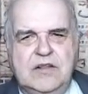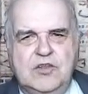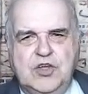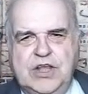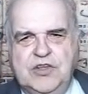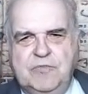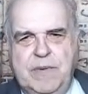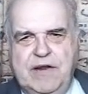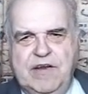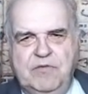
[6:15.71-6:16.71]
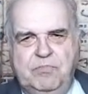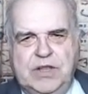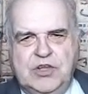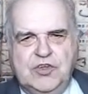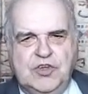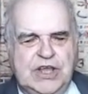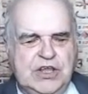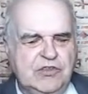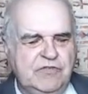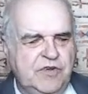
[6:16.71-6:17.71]
change the background picture,
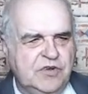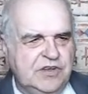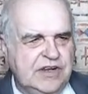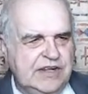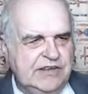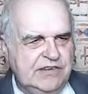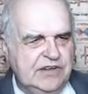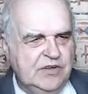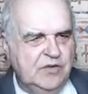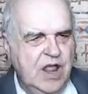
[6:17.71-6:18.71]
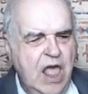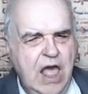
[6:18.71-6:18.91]
change the font sizes and so on.